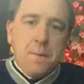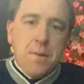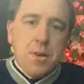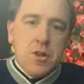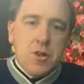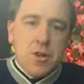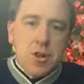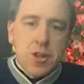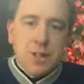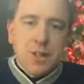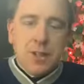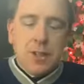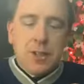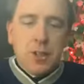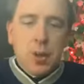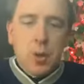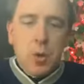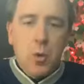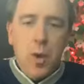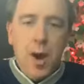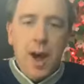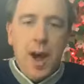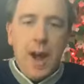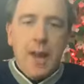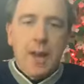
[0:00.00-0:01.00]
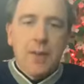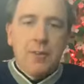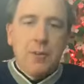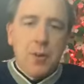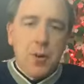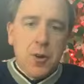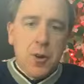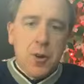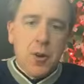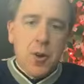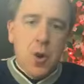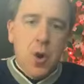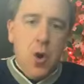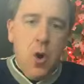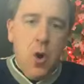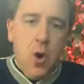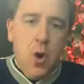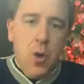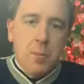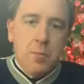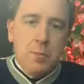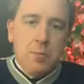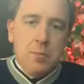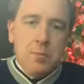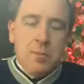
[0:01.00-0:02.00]
She's in the quiet of her
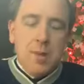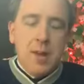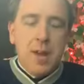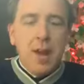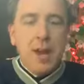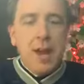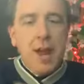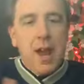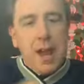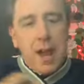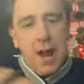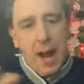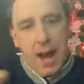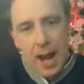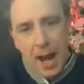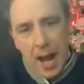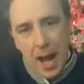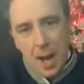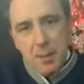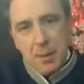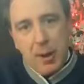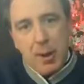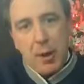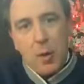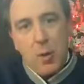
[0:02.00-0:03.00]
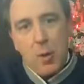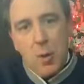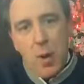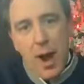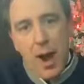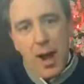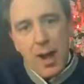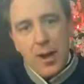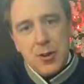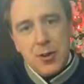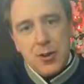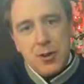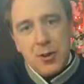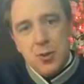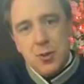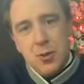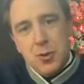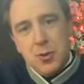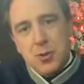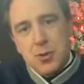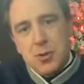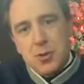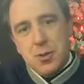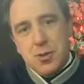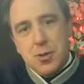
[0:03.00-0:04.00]
home, and, and, I'm in quiet
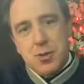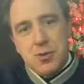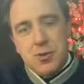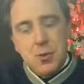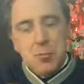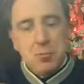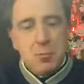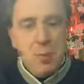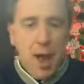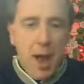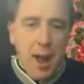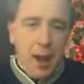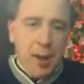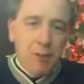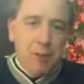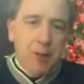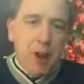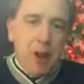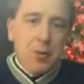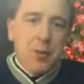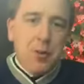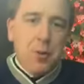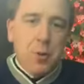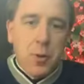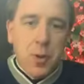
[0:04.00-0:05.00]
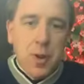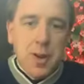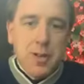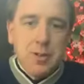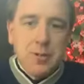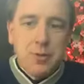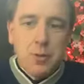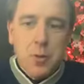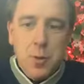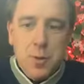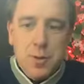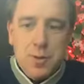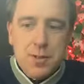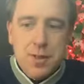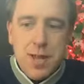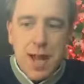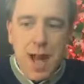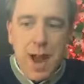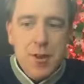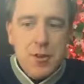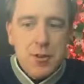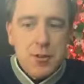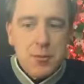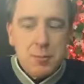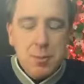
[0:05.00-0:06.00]
too. So there's no background noise. Of course, the
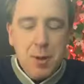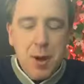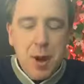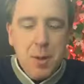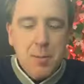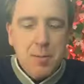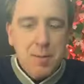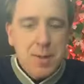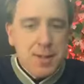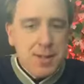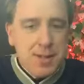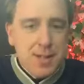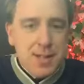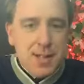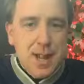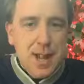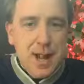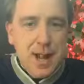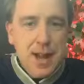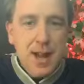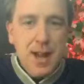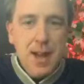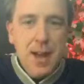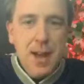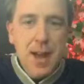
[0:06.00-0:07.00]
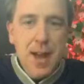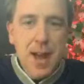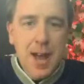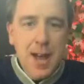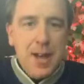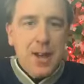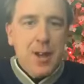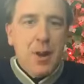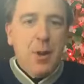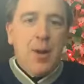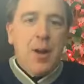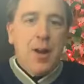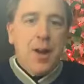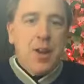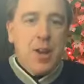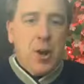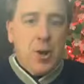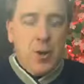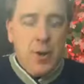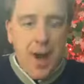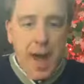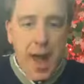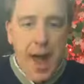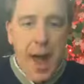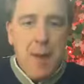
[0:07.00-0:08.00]
Irish pub is, uh, you know, you
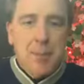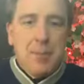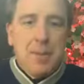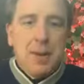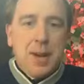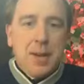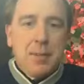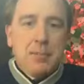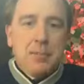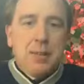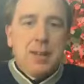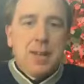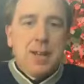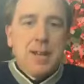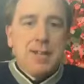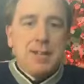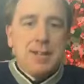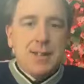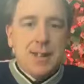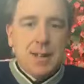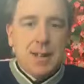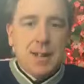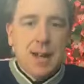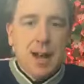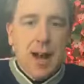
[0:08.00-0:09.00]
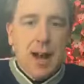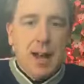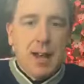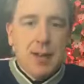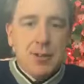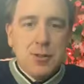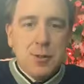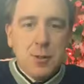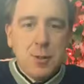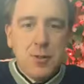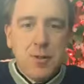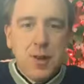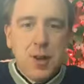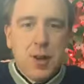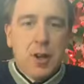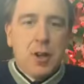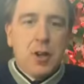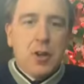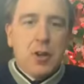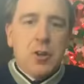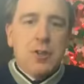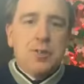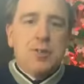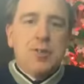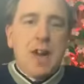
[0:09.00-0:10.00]
know, a happening place at night. So we figured a
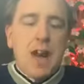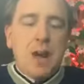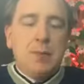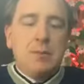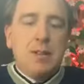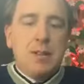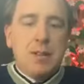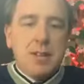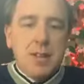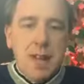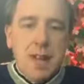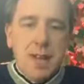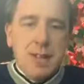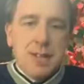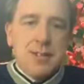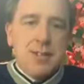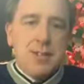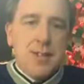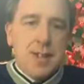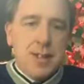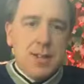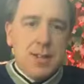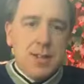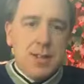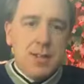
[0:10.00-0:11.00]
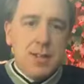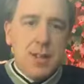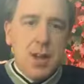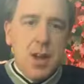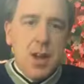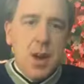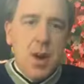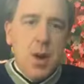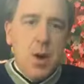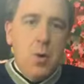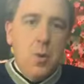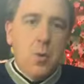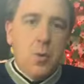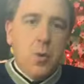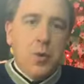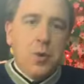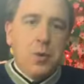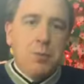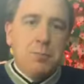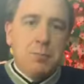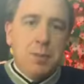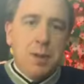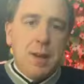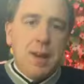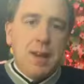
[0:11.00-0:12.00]
good time to test this
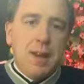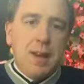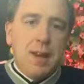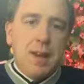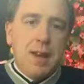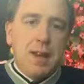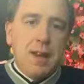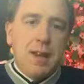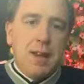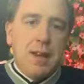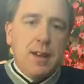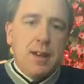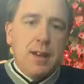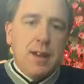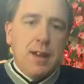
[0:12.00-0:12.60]
would be